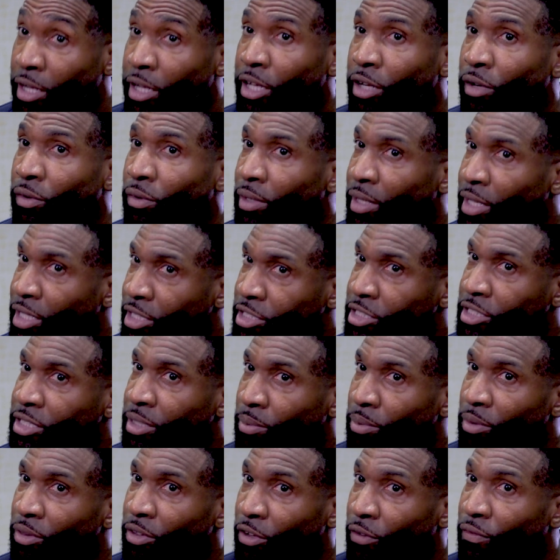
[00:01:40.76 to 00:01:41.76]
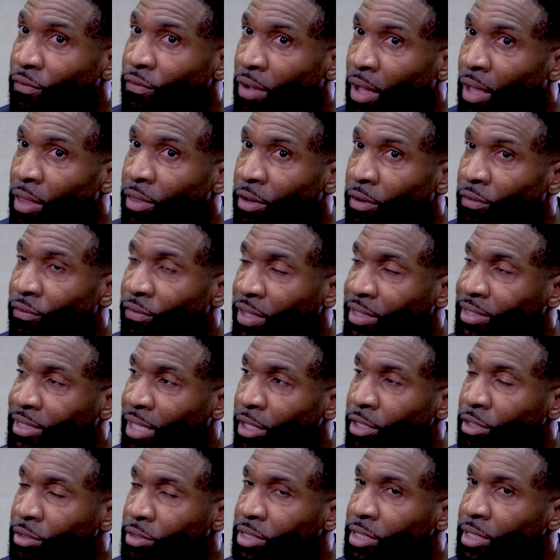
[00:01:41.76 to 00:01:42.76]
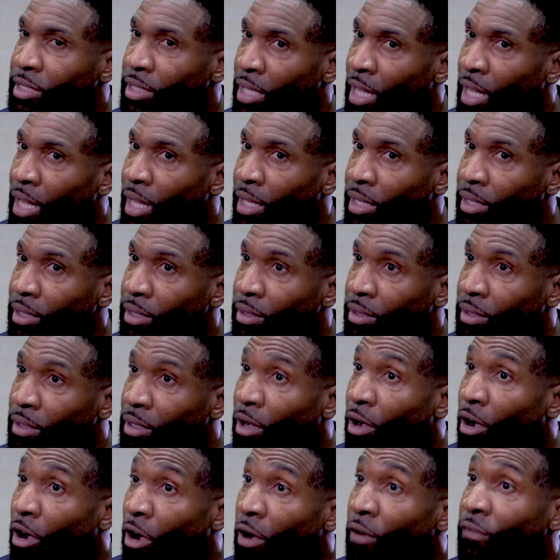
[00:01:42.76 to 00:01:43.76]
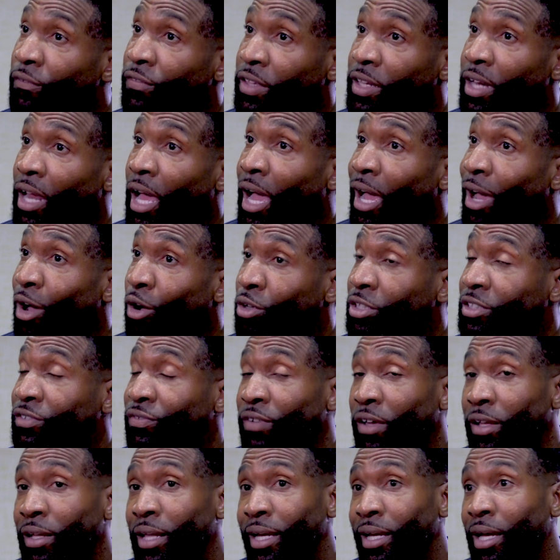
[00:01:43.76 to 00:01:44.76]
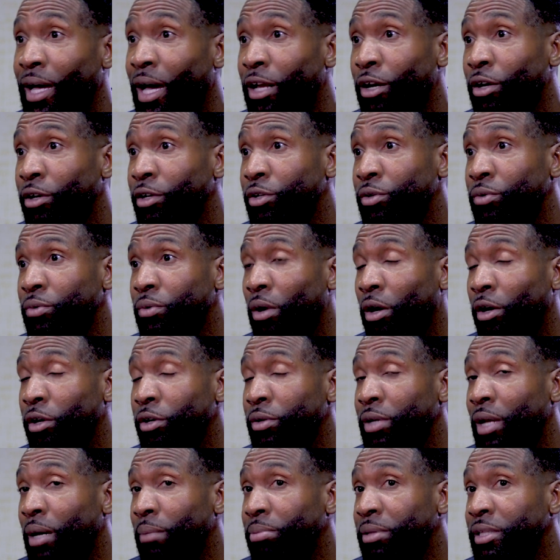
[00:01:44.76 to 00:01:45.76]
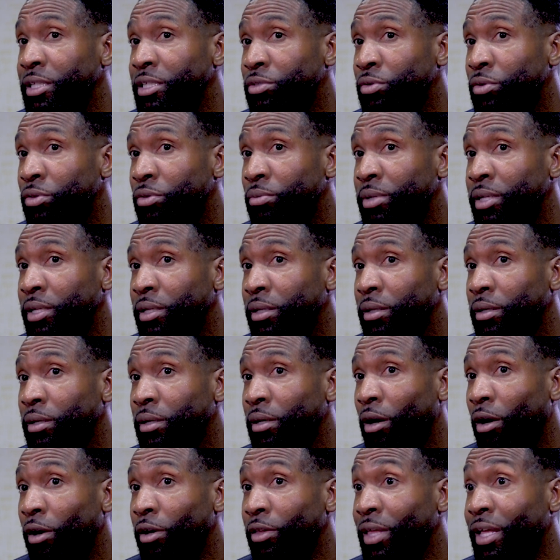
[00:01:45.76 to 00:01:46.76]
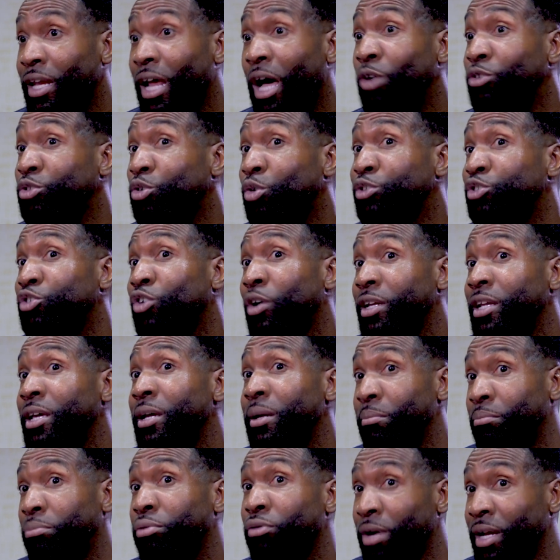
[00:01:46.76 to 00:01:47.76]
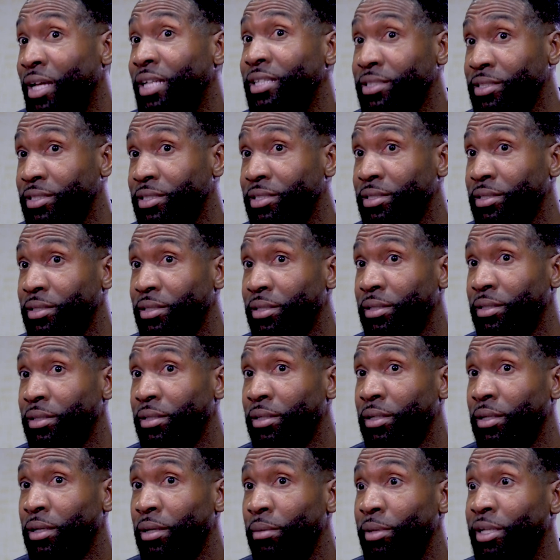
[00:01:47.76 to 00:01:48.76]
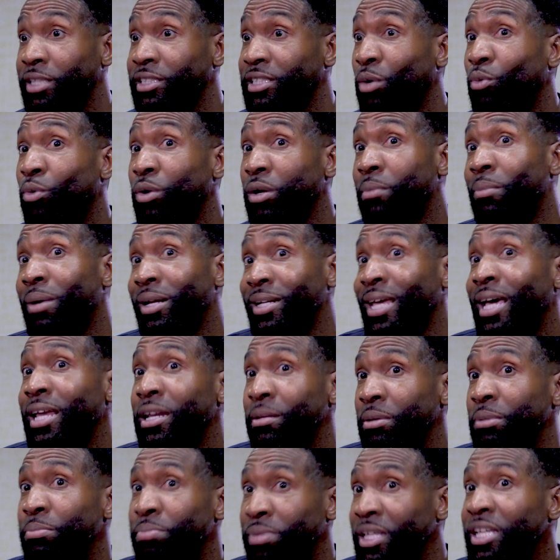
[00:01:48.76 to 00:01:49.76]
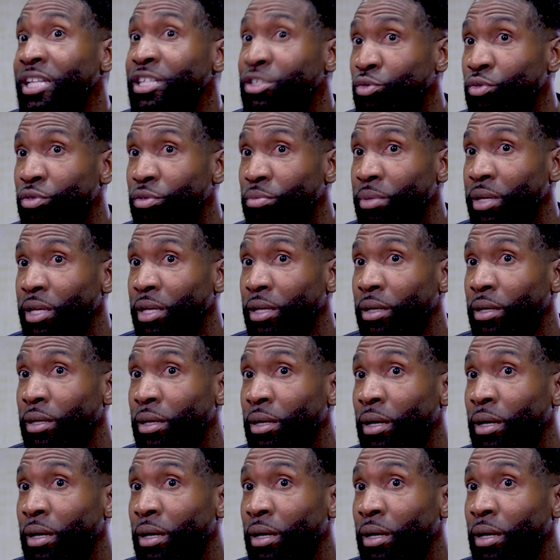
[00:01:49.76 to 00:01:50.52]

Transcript: Your relationship with your father affects how you see God. Often, I always felt like, God, are you not pleased with me? Are you not? I was always trying to impress because I wanted my dad to be pleased with me.